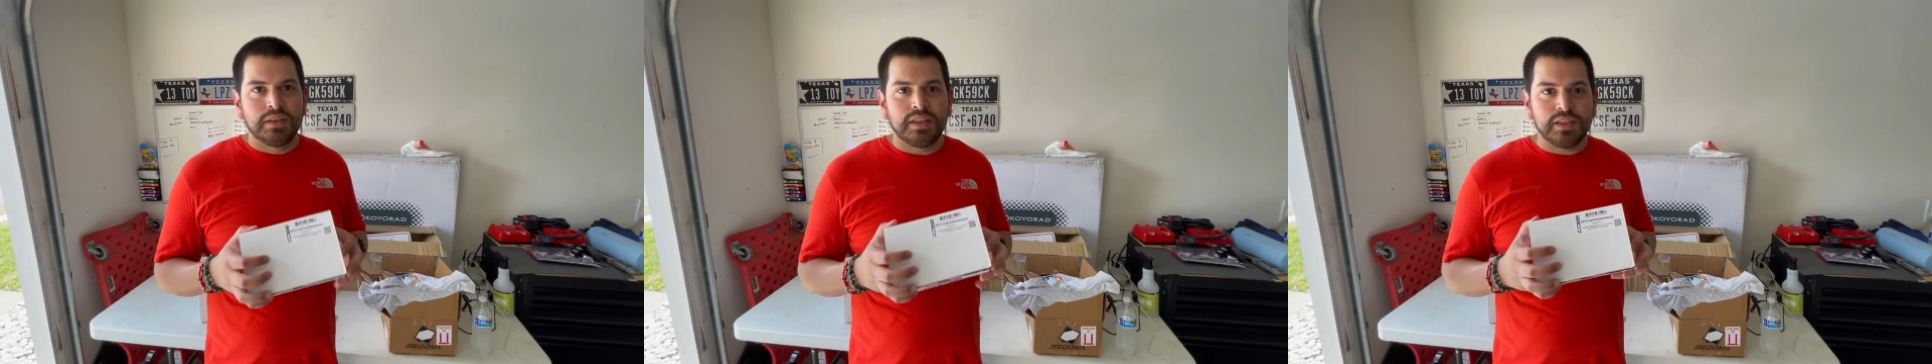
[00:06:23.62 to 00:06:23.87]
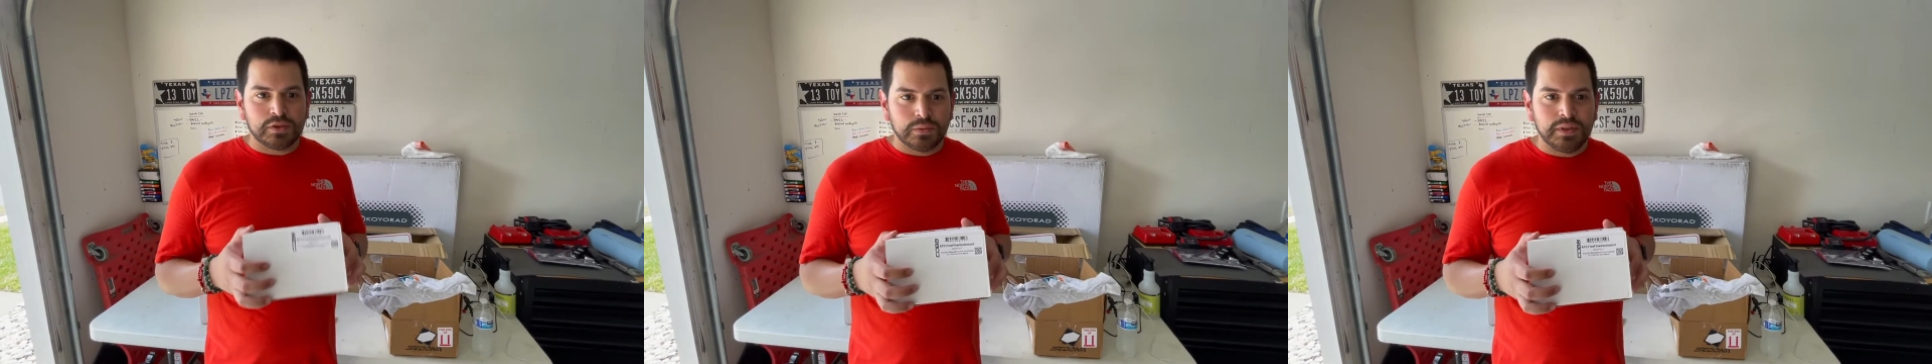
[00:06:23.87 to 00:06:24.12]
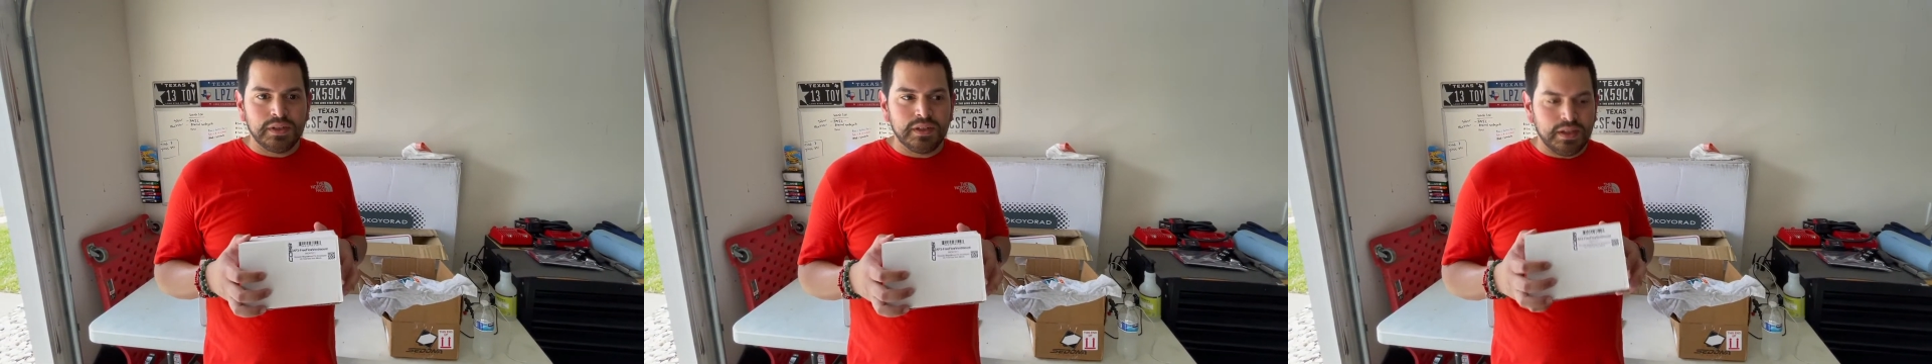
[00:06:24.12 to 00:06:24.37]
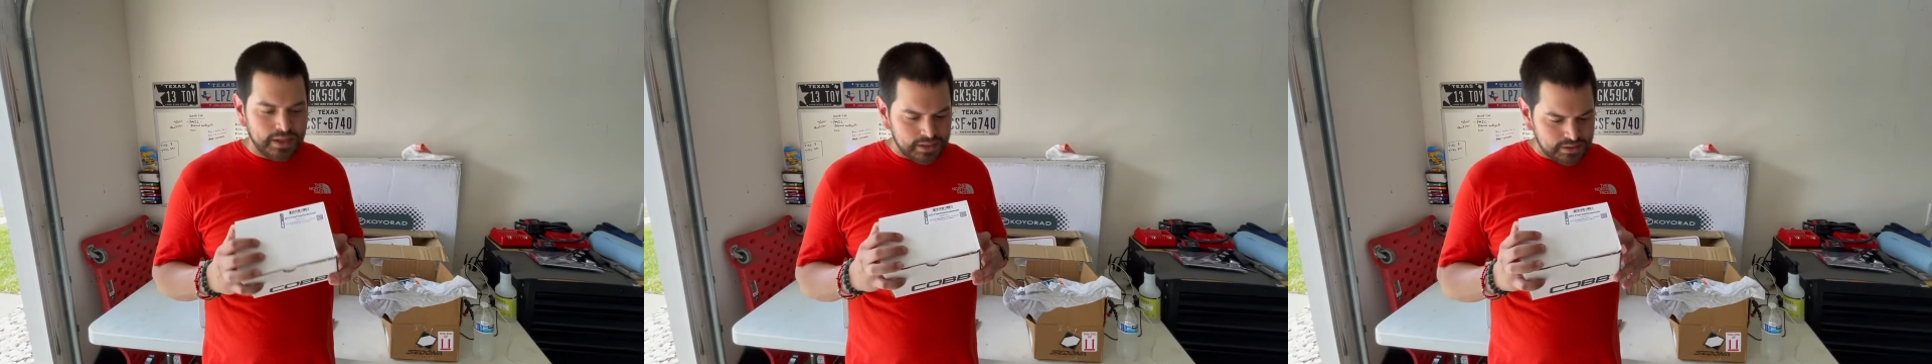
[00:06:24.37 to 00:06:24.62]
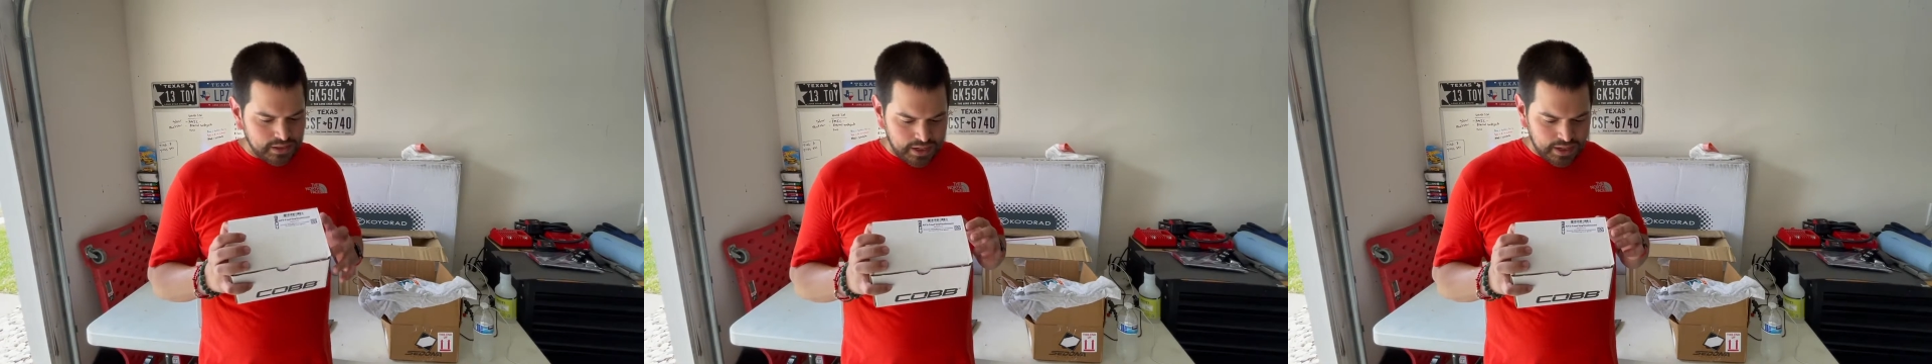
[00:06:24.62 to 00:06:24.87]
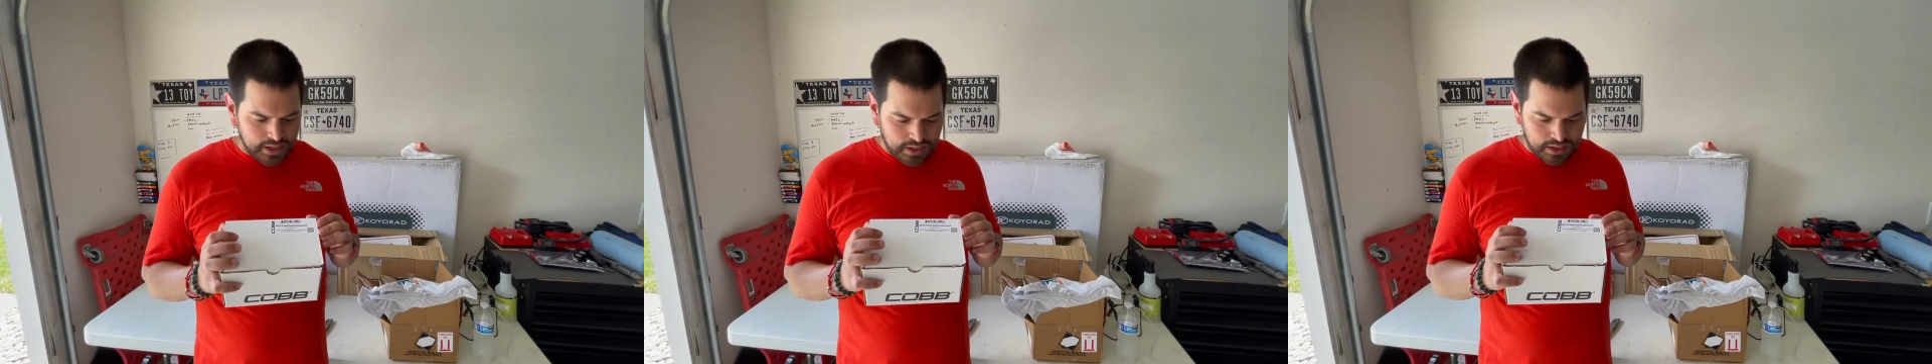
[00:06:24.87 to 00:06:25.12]
This one is
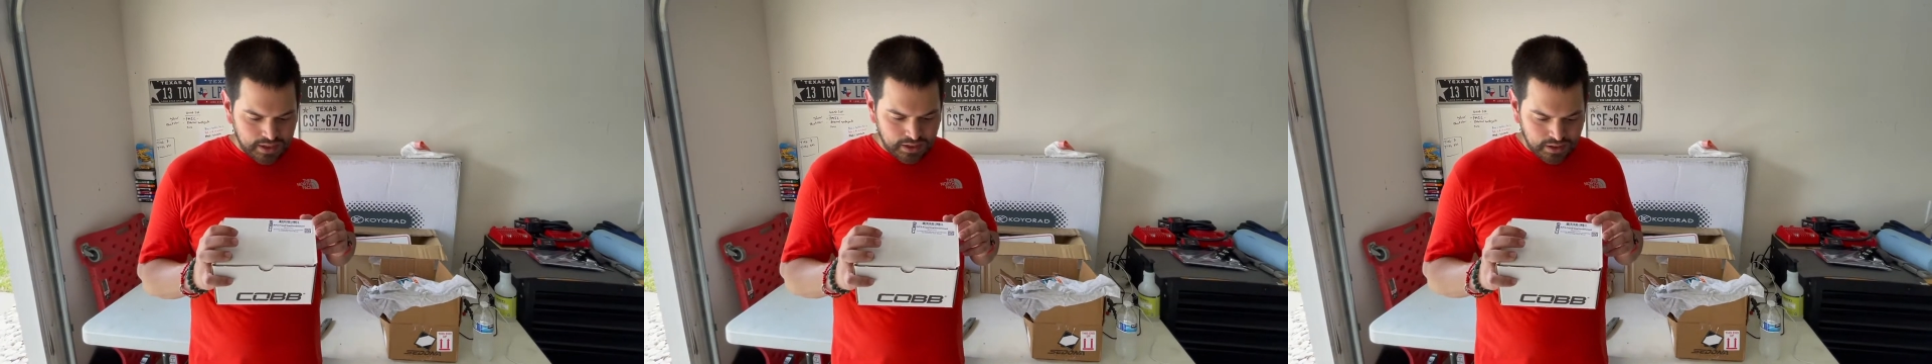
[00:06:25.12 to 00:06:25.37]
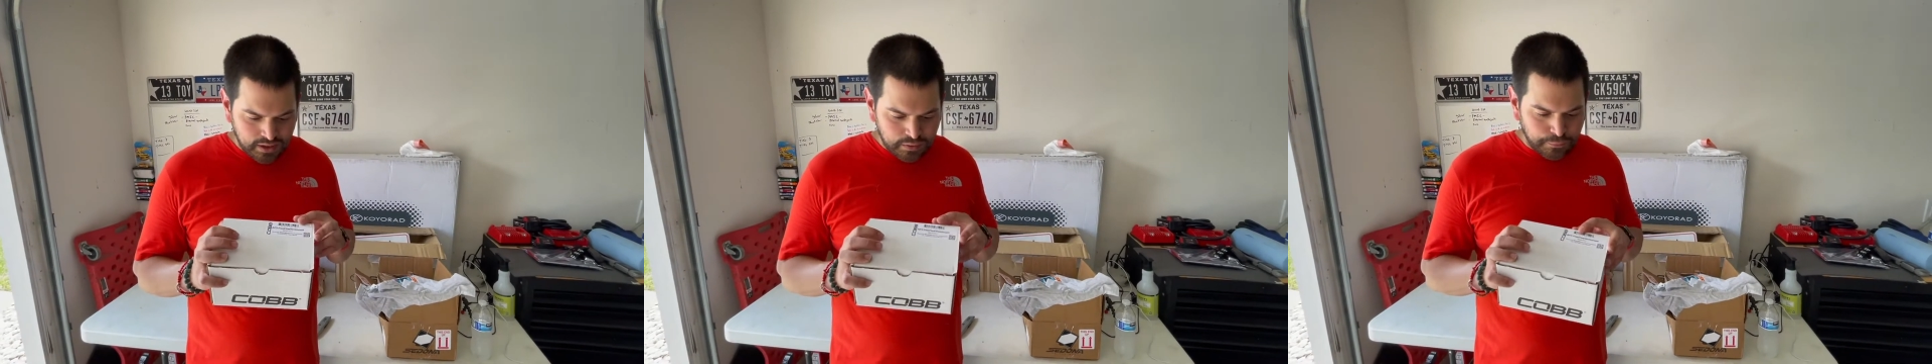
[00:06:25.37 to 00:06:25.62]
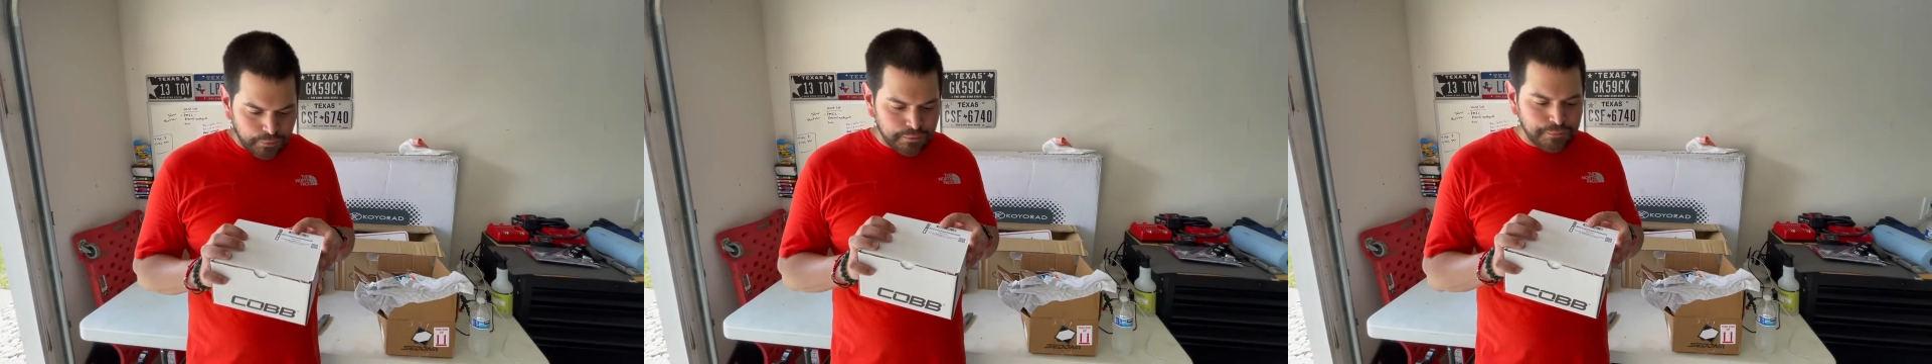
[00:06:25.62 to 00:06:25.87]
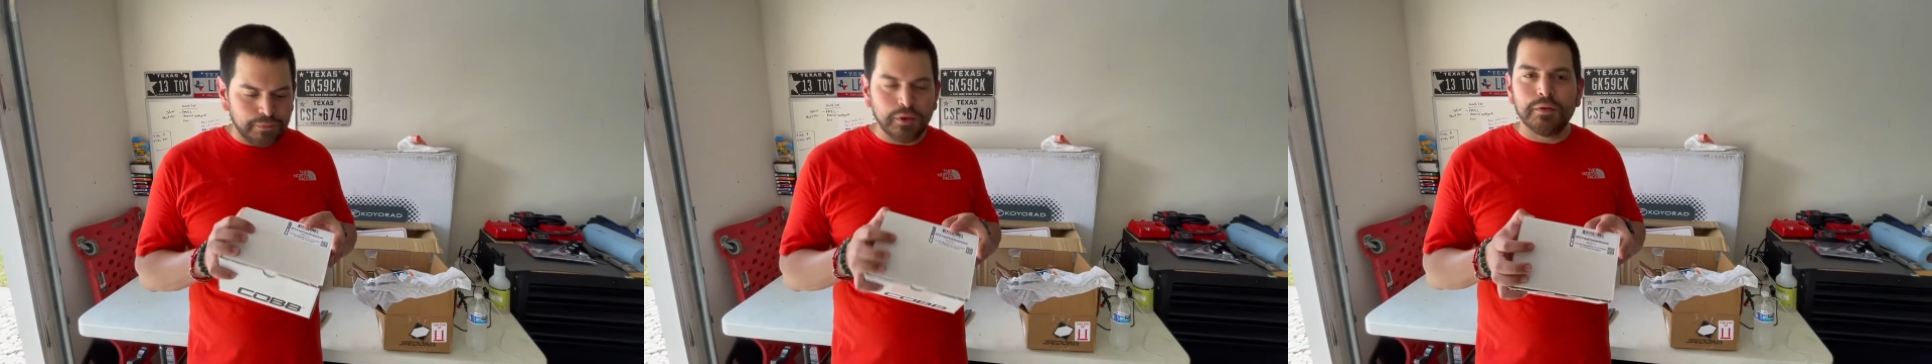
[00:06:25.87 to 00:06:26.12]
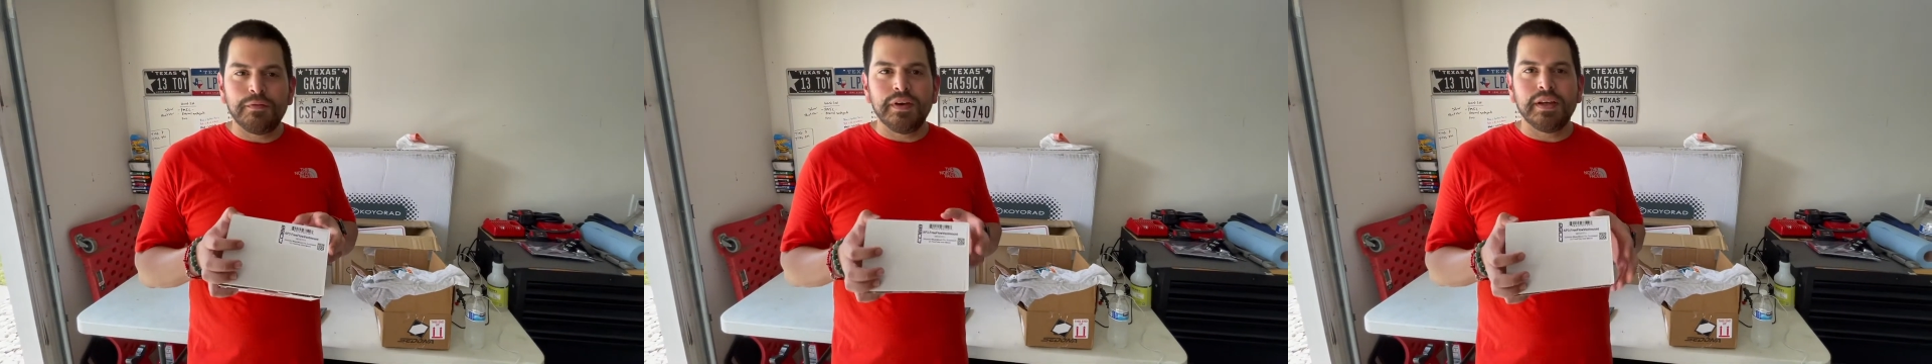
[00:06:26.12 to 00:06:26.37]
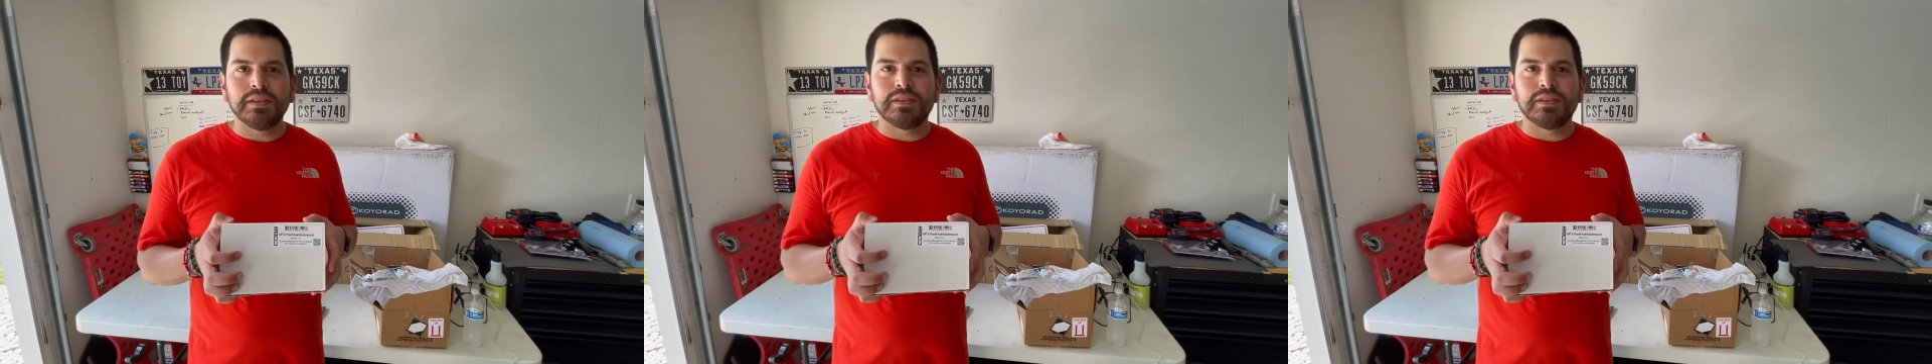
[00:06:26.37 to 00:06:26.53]
a free flow vent,